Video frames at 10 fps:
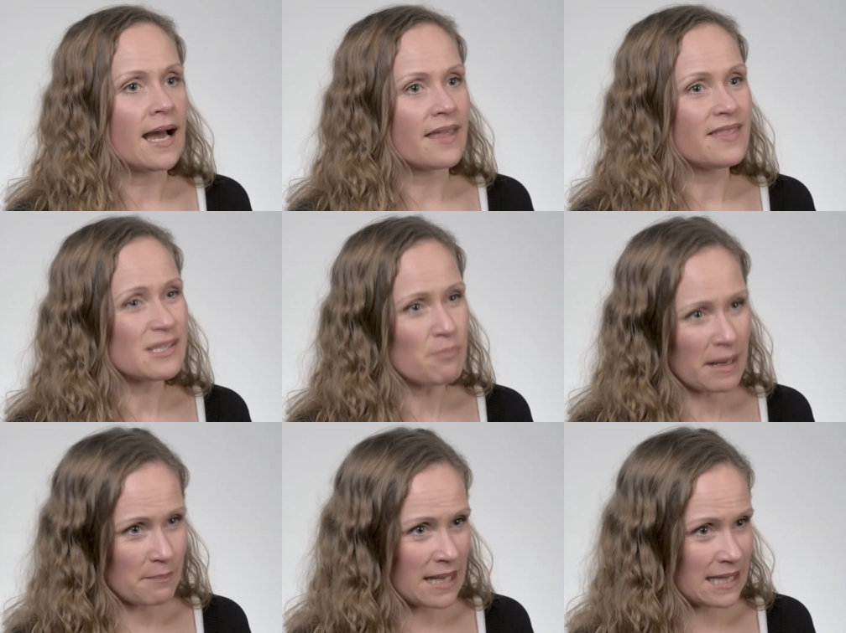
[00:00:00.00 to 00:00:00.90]
This might
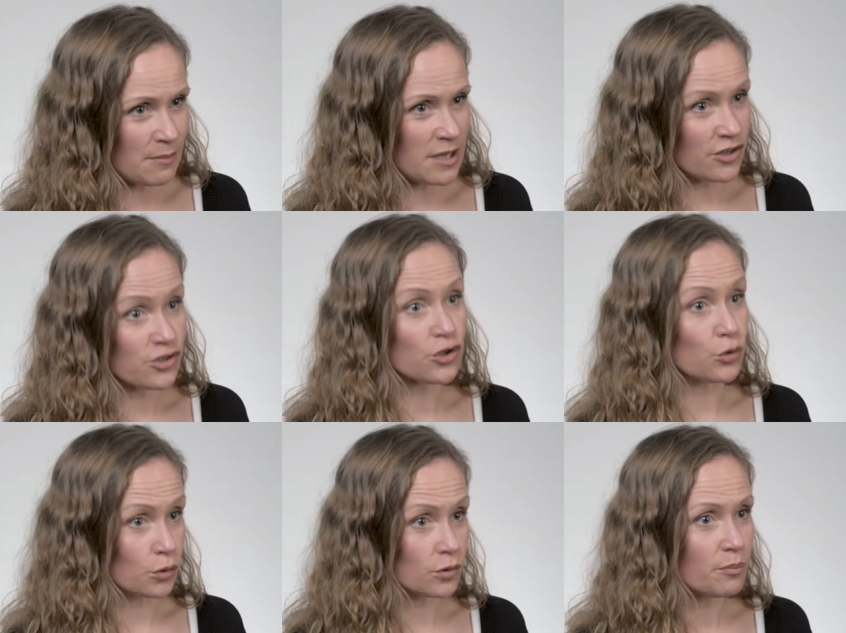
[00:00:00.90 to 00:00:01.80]
mainly be
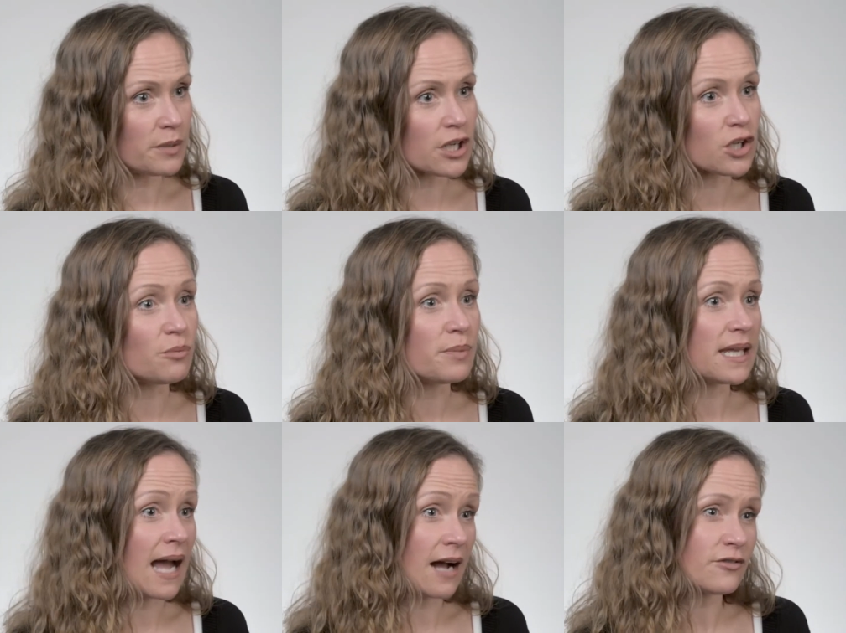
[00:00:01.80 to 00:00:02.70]
school, but it could be
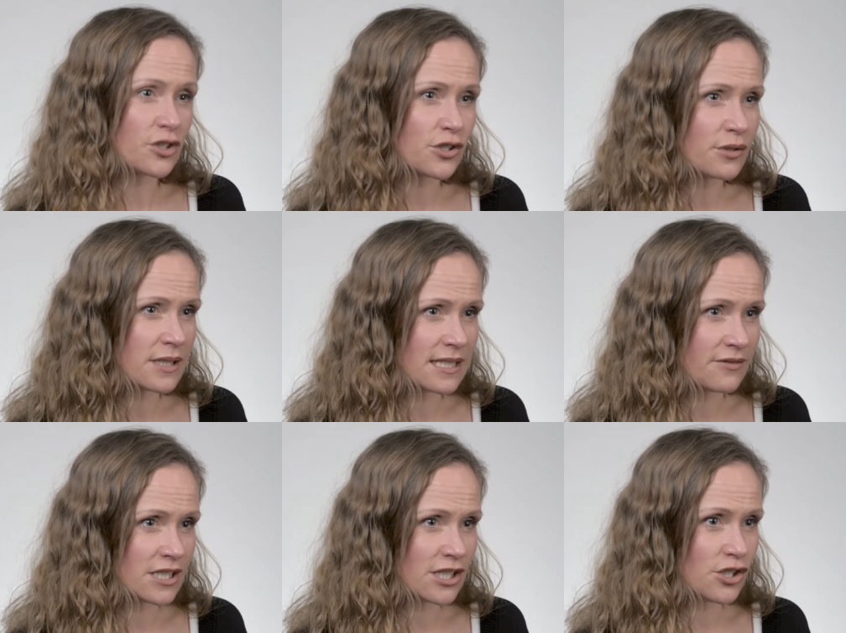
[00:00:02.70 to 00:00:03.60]
after school
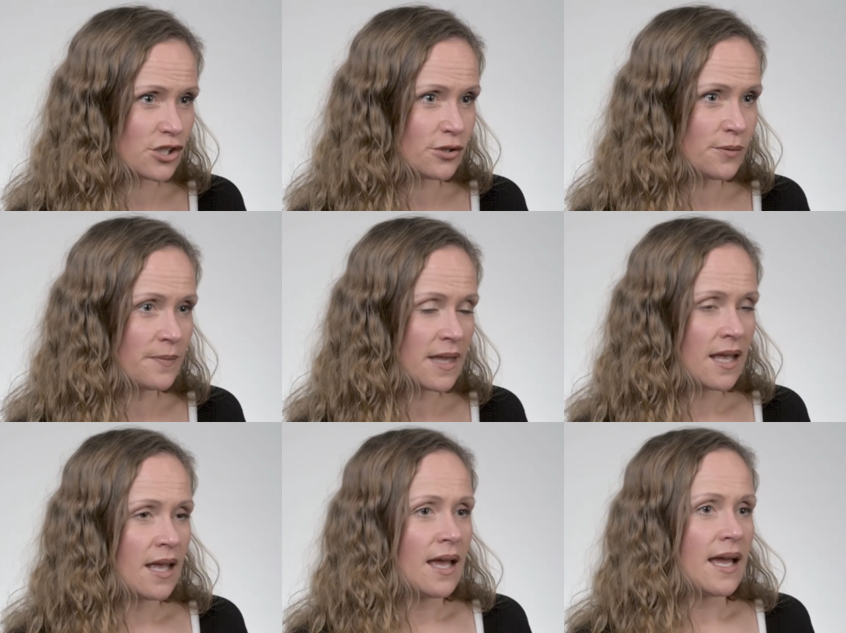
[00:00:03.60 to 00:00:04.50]
activities too.
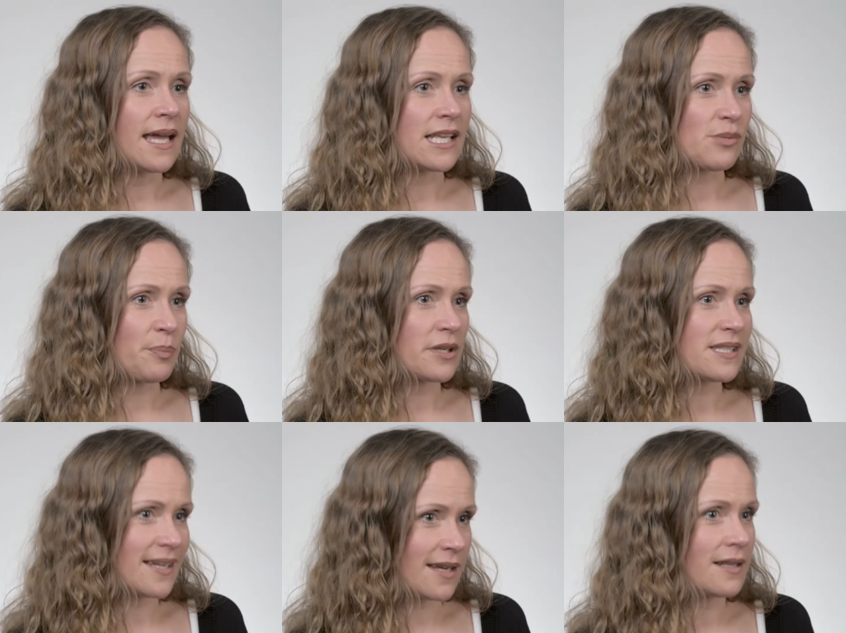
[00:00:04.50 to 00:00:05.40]
It's
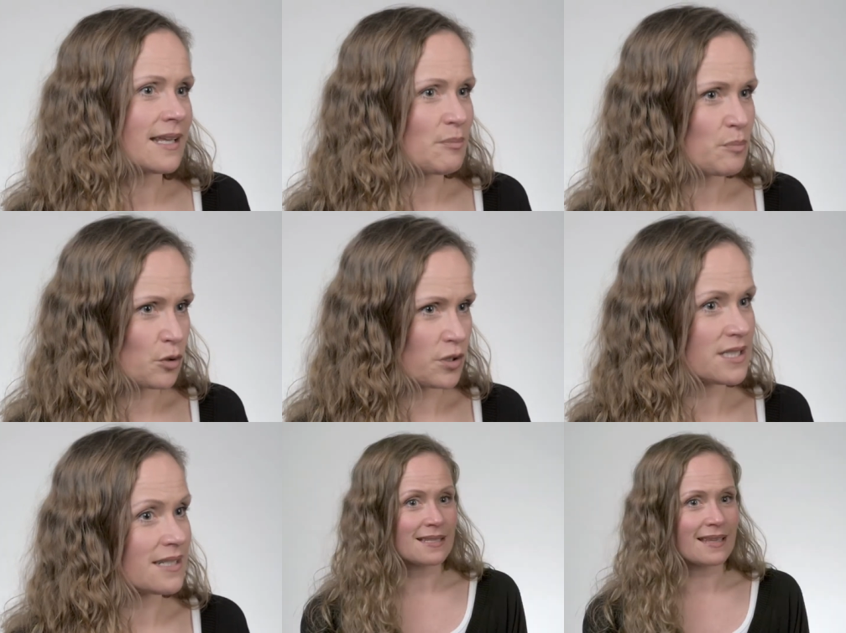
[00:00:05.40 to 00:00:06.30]
particularly
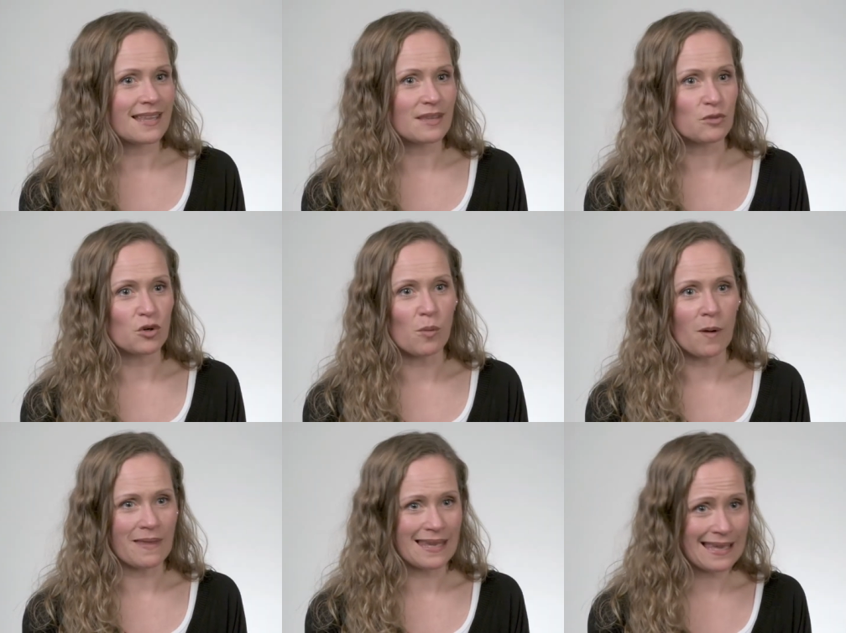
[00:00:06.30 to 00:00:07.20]
important to let them know
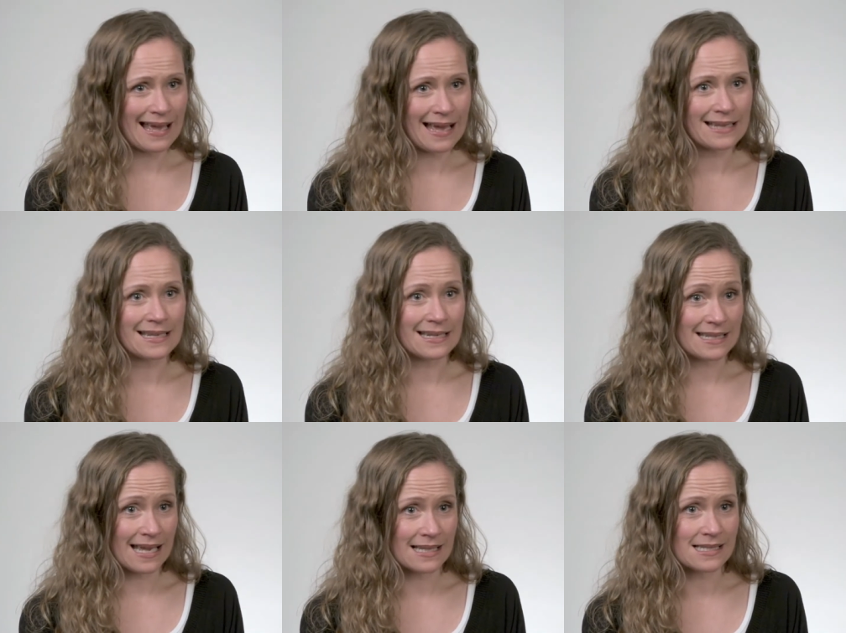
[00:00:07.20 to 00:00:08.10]
what they can and
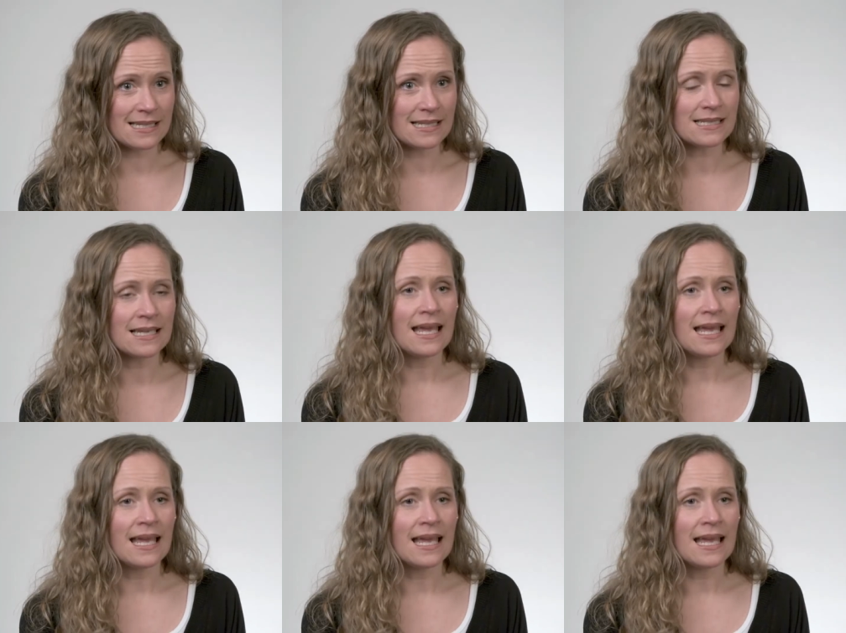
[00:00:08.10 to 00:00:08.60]
can't eat